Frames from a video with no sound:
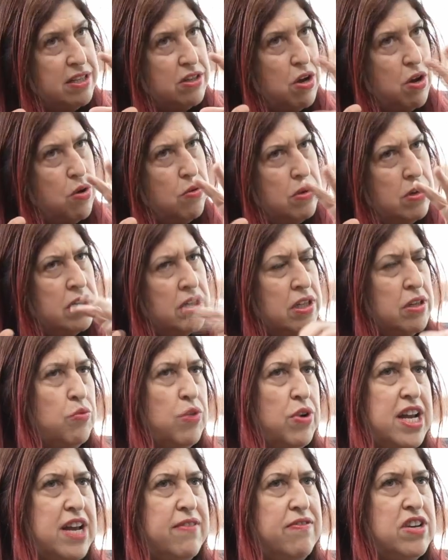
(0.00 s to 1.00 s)
can go, huh,
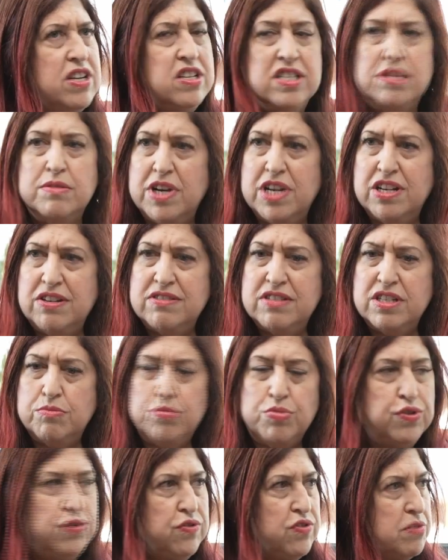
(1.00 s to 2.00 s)
what evidence am I using
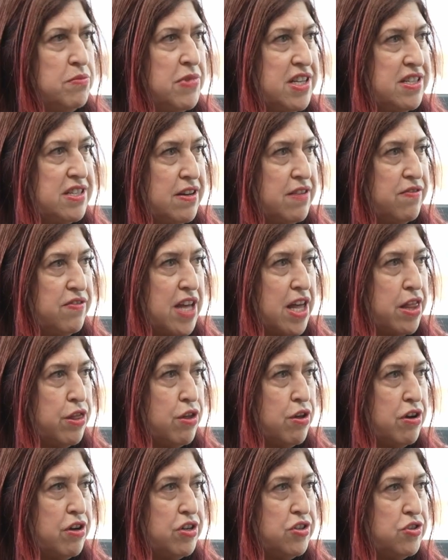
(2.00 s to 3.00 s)
to prove to myself
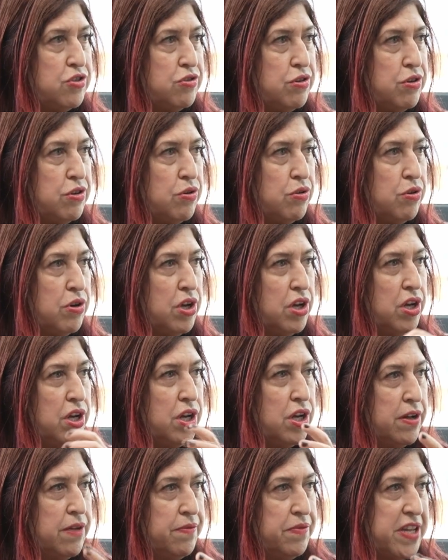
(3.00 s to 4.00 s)
that thought is true,
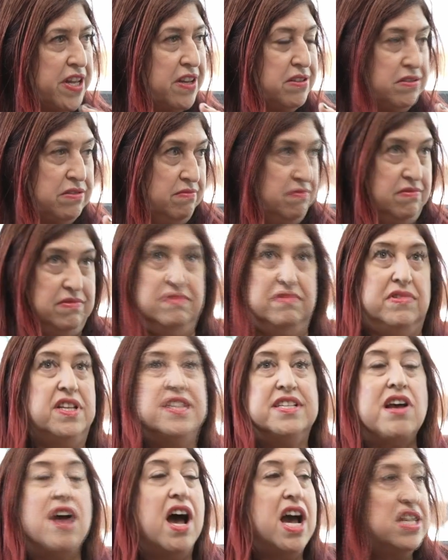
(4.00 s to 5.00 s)
that
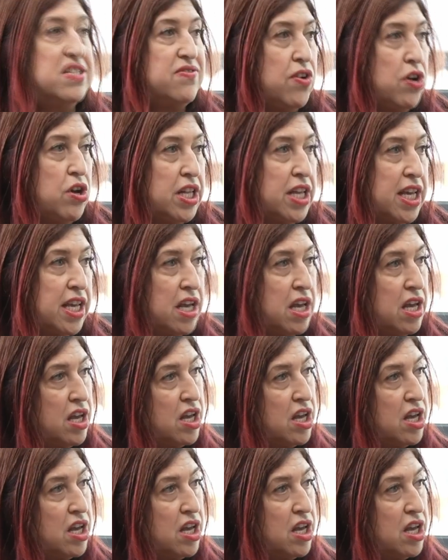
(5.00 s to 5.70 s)
the sky is falling?